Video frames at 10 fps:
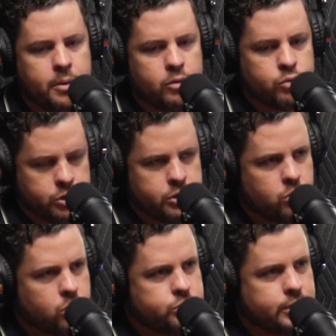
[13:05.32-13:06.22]
really
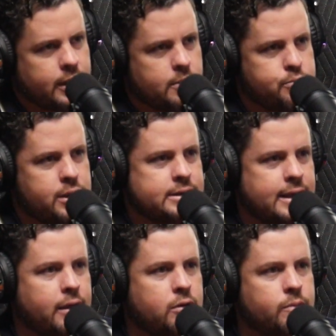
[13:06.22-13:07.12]
cool to kind of break
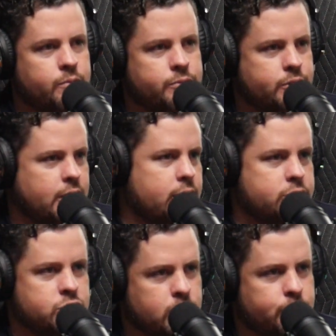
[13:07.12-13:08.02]
down kind of the two different